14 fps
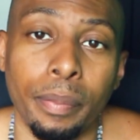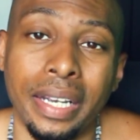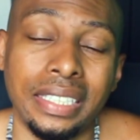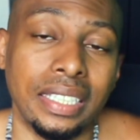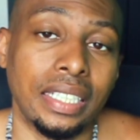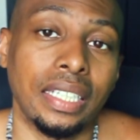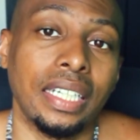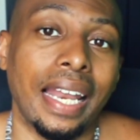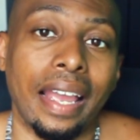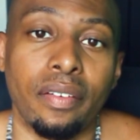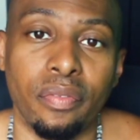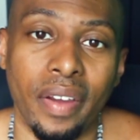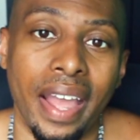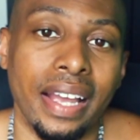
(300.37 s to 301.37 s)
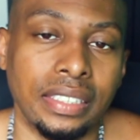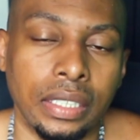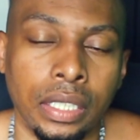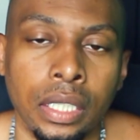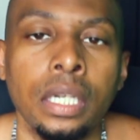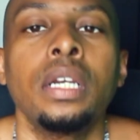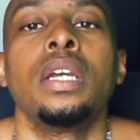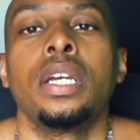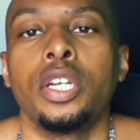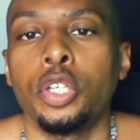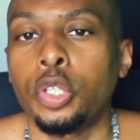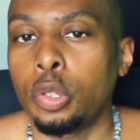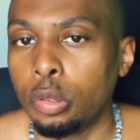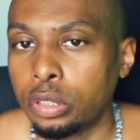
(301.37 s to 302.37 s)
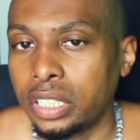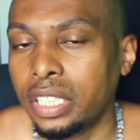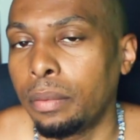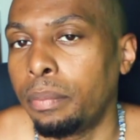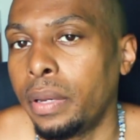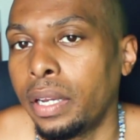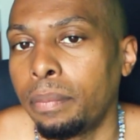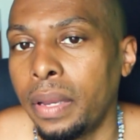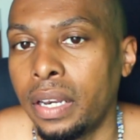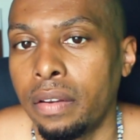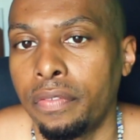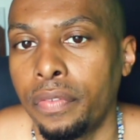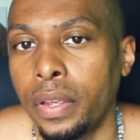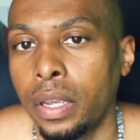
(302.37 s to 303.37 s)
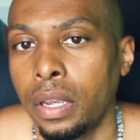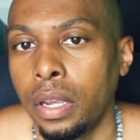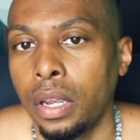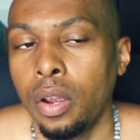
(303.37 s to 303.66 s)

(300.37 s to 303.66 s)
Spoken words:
basically like fasting, you'll see a big benefit.